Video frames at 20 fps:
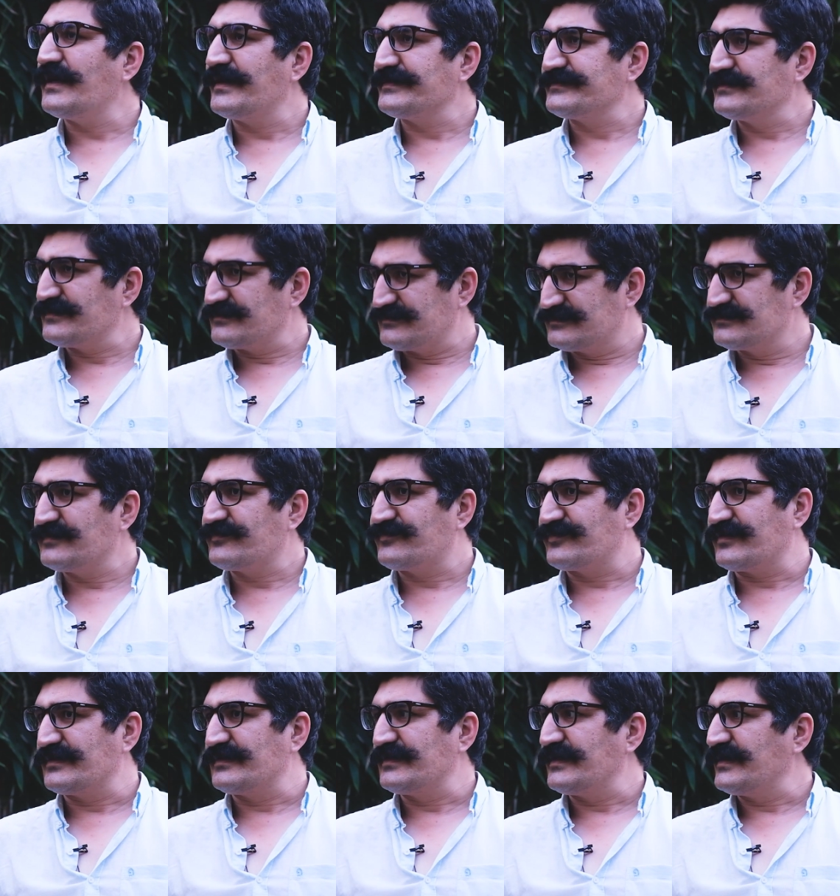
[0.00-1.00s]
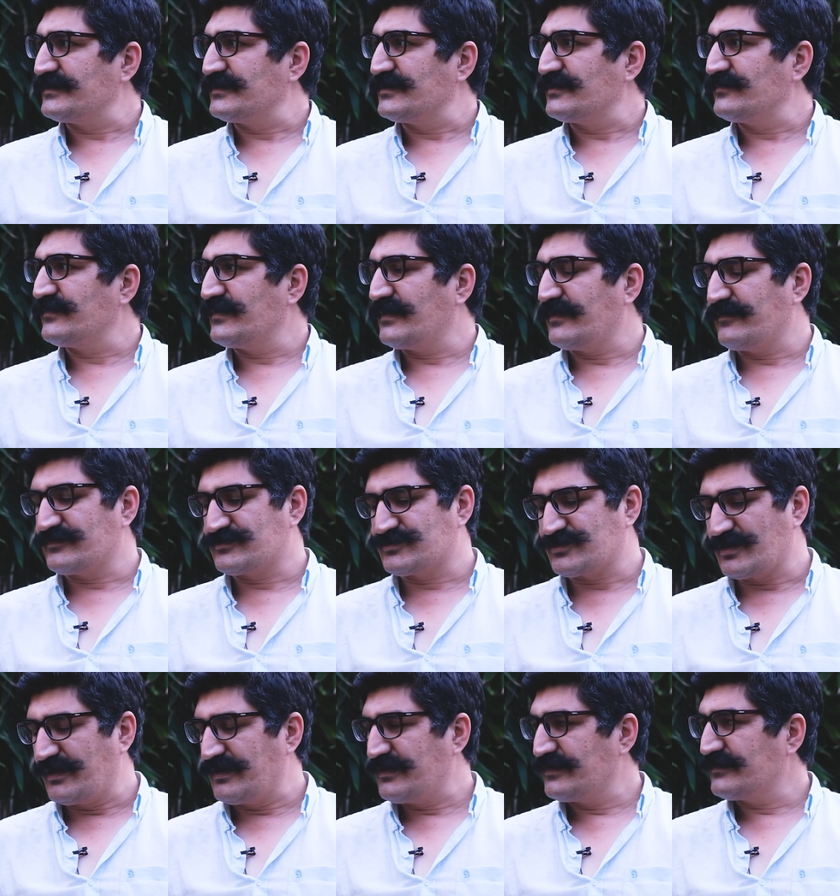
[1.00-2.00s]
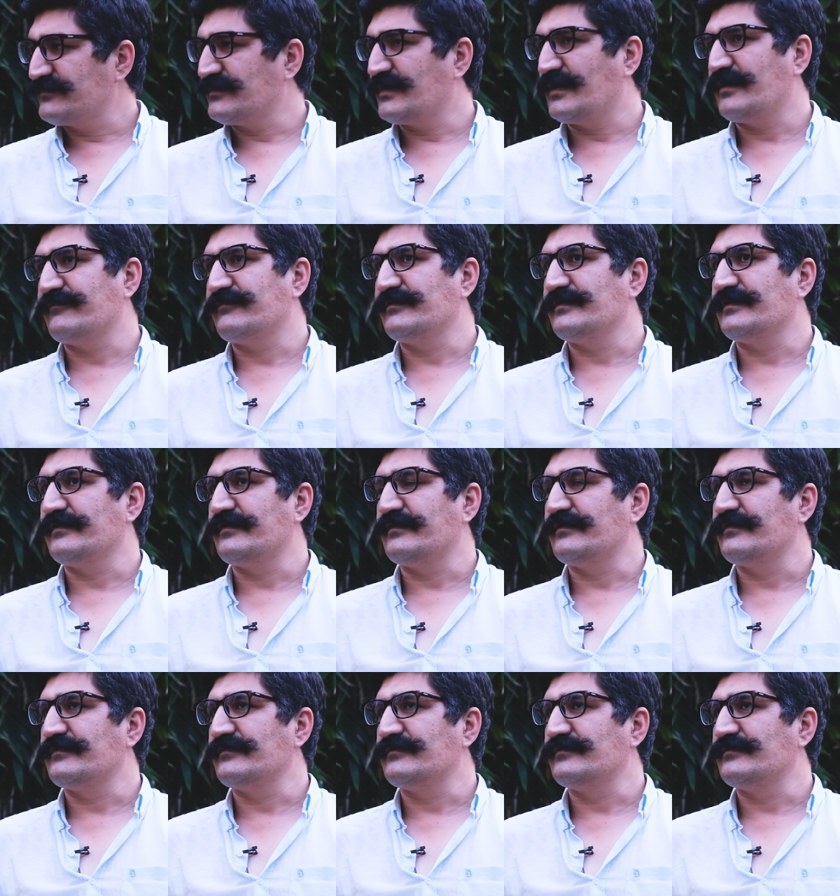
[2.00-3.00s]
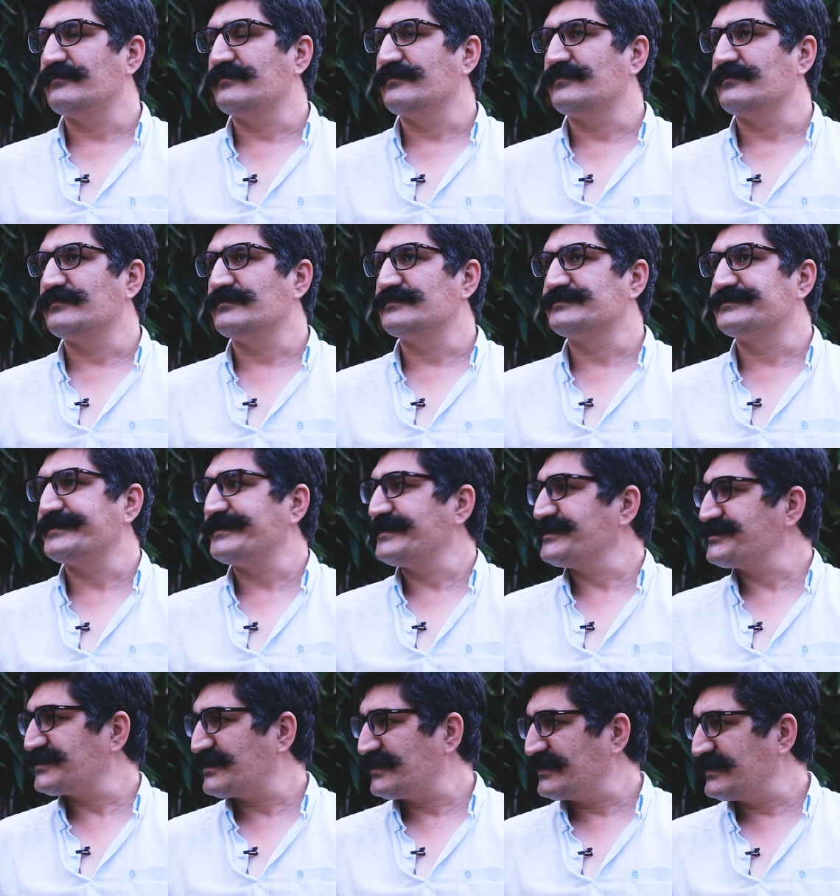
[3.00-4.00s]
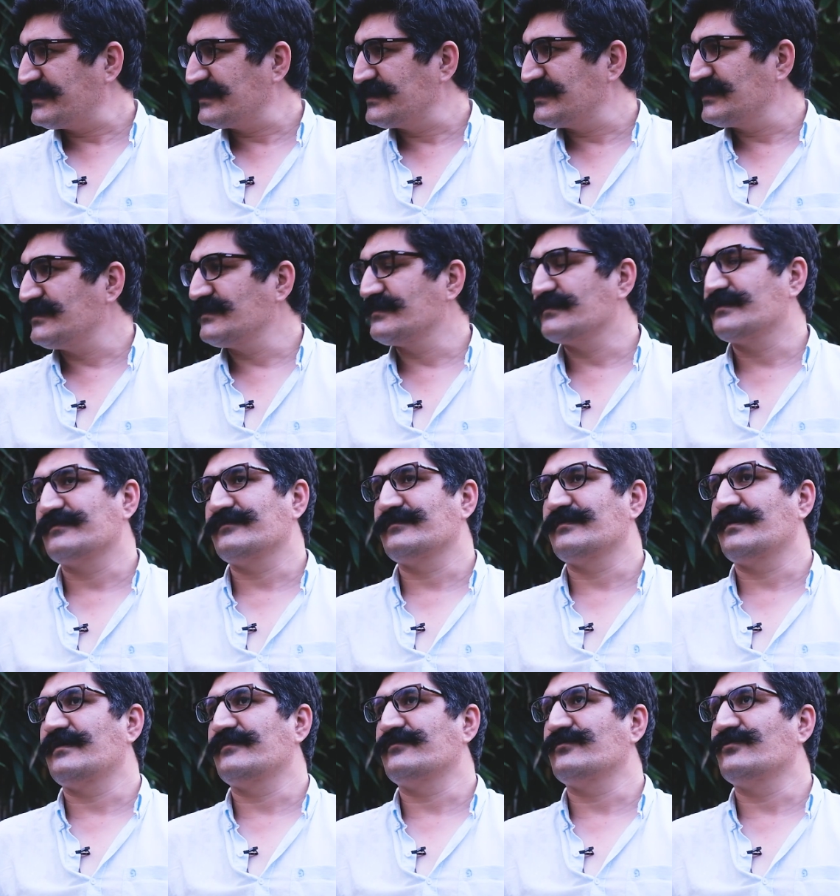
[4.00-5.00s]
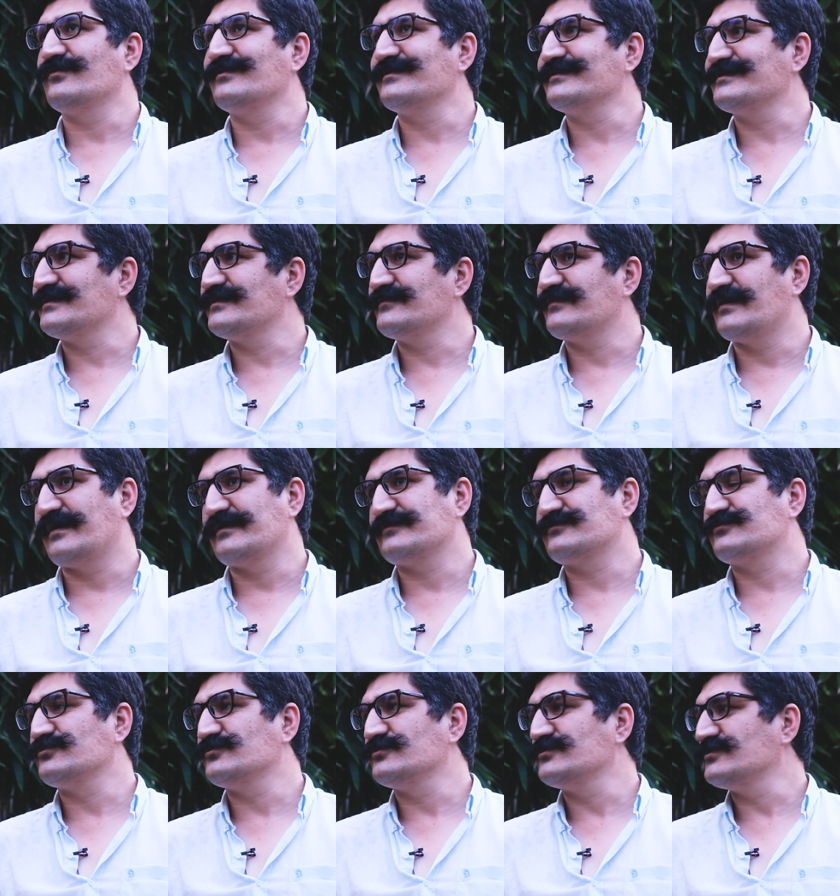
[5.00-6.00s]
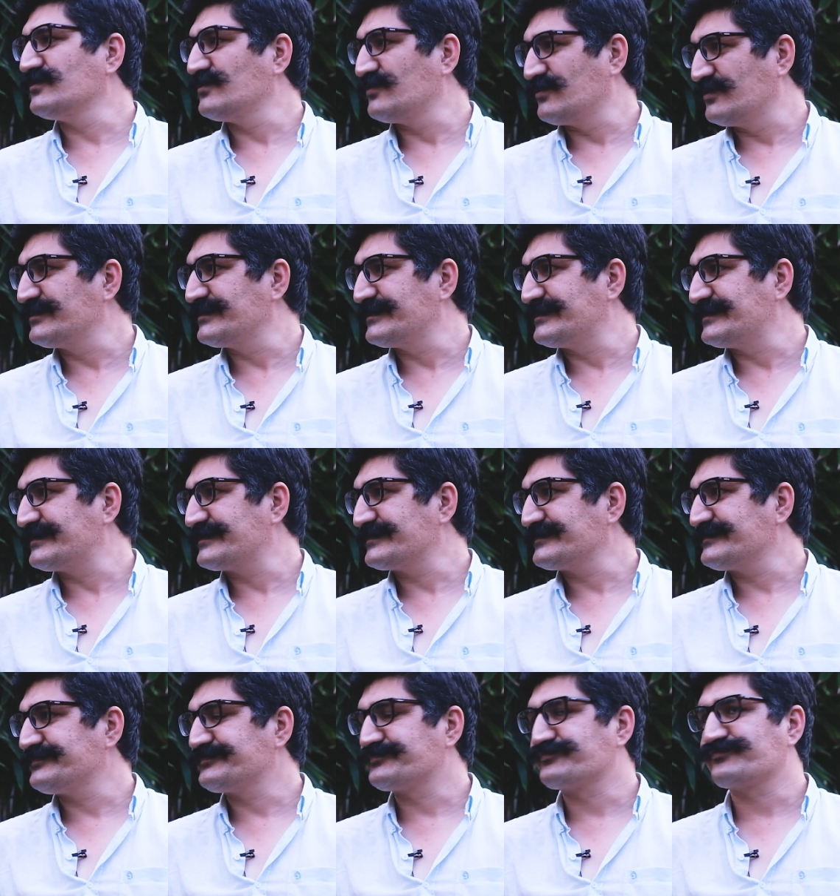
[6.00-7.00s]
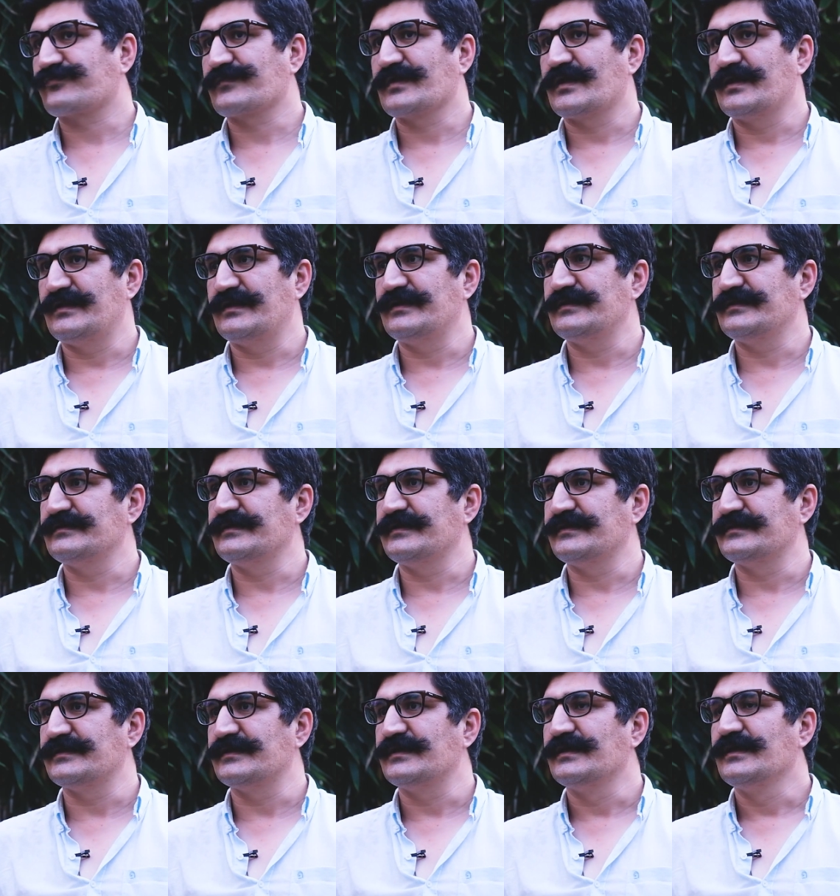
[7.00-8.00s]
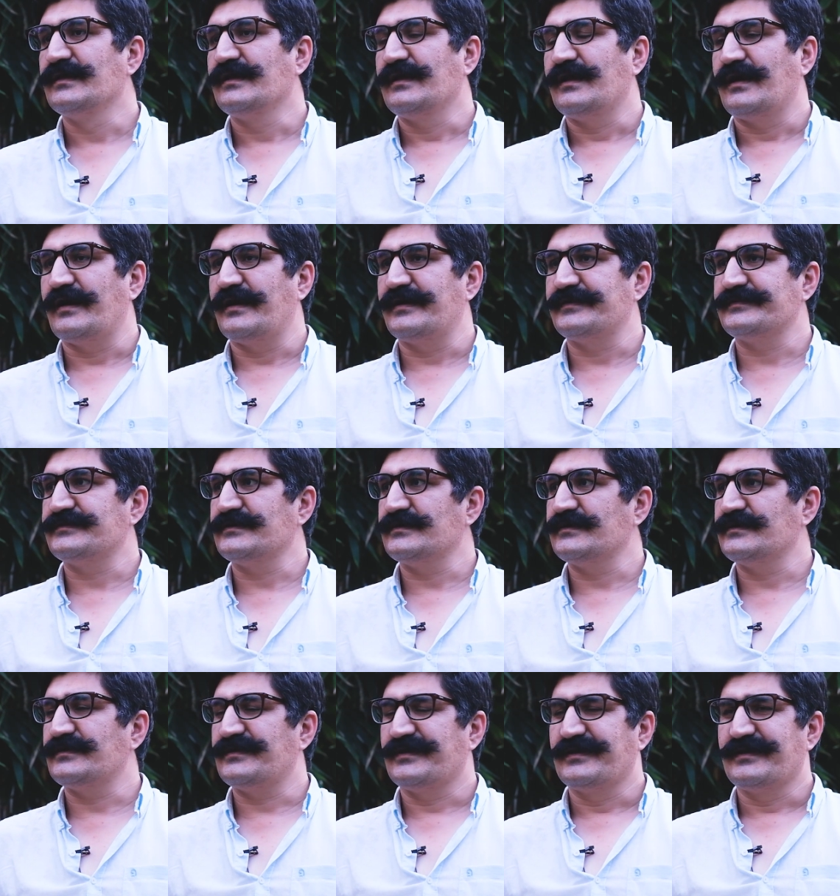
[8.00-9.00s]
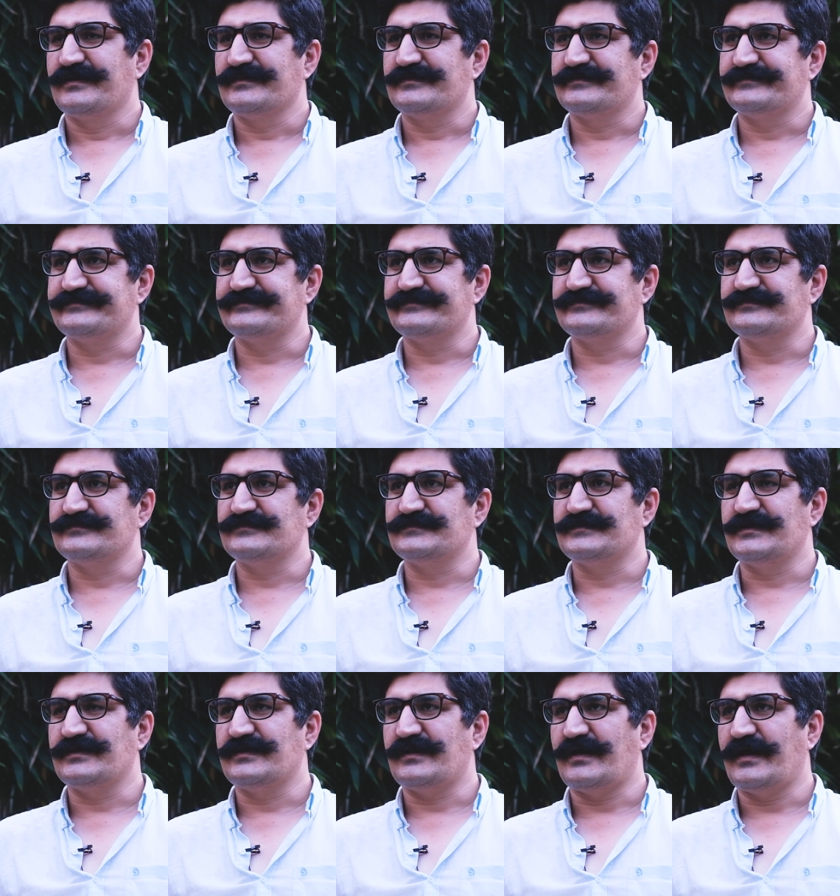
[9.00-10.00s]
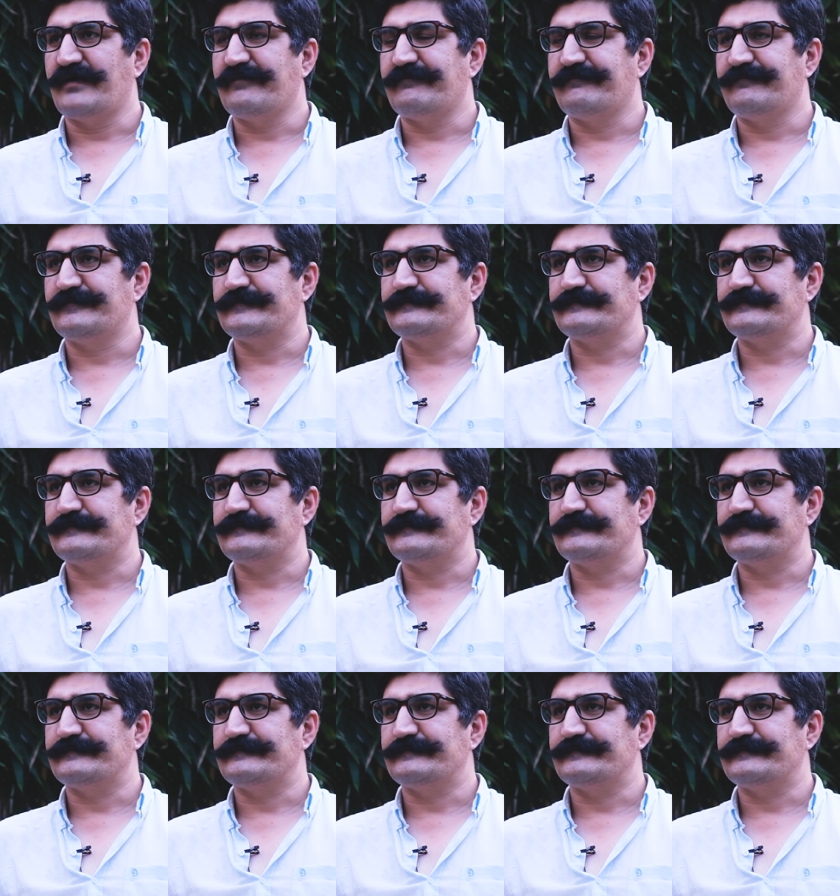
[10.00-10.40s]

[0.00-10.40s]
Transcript: Different lady. We have a child, we have a teenager lady, we have older and two older lady, and they have